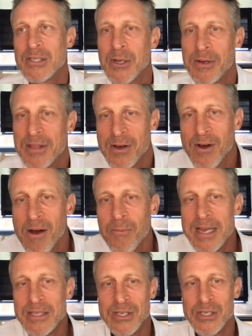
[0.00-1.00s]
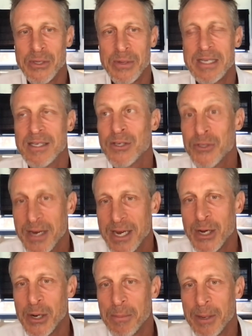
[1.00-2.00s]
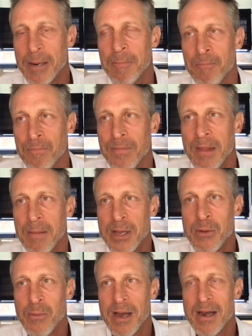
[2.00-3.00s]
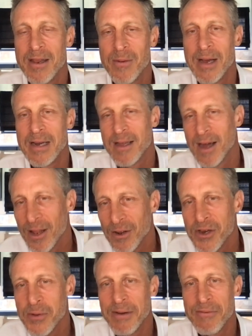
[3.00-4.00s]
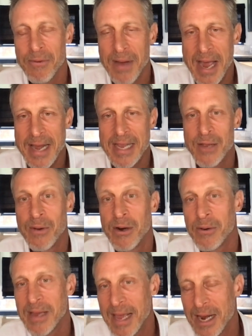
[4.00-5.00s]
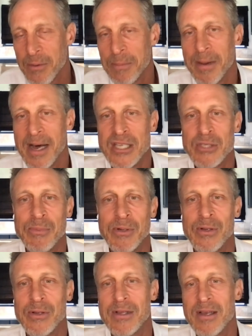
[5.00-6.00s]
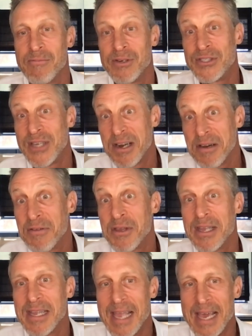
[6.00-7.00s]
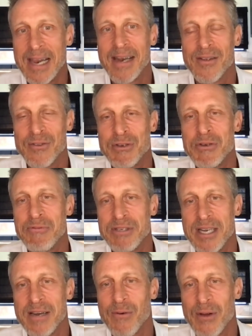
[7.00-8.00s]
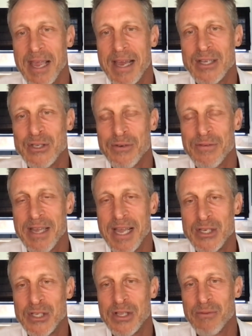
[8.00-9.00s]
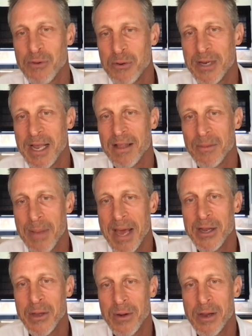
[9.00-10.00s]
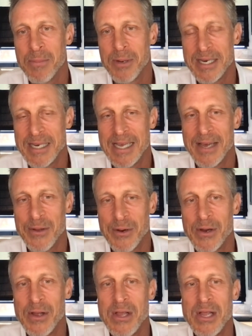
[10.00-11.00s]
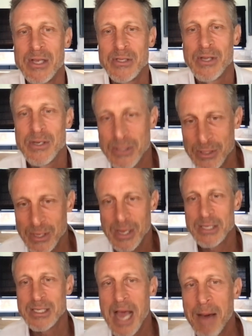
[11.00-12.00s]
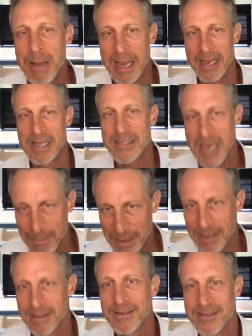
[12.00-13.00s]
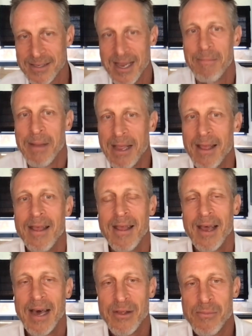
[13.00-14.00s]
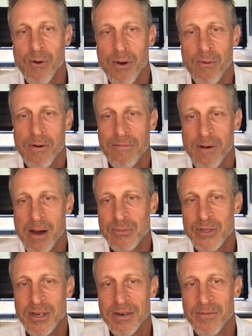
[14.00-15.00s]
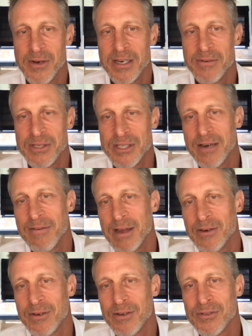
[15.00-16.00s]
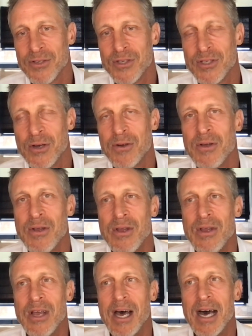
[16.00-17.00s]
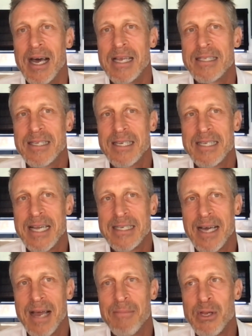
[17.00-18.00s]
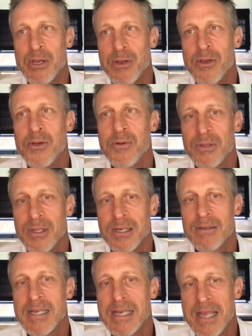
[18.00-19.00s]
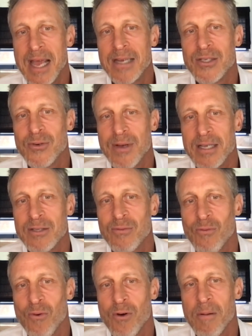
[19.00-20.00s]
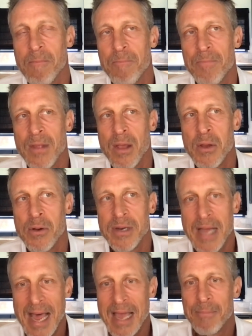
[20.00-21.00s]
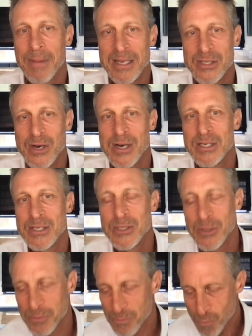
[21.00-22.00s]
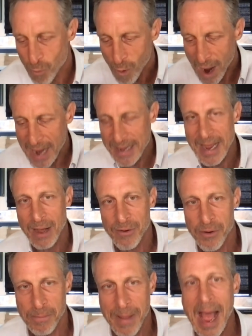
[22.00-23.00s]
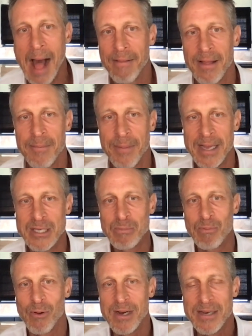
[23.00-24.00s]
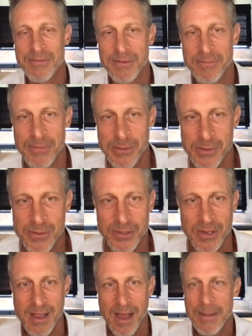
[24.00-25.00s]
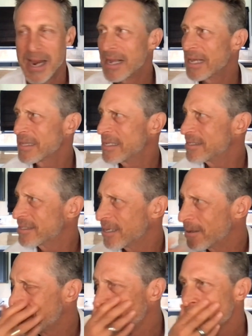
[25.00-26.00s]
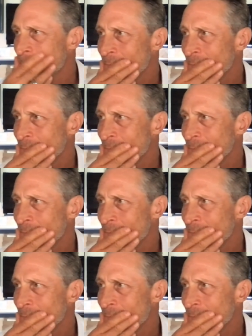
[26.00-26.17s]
So there are ways to do it. It's a little trickier, but but you want it. You want color. You want variety. You want organic when possible regenerative, you can get it. There's a new regenerative organic certification that Rodale and Patagonia are putting together. So there's it's coming. It's coming. This is coming. And there are more and more farms that are converting to regenerative agriculture. So uh, it's going to take time, but you, you literally can transform your diet by starting to sort of widen out your palate by exploring different foods. Yeah. I mean, I got these, uh,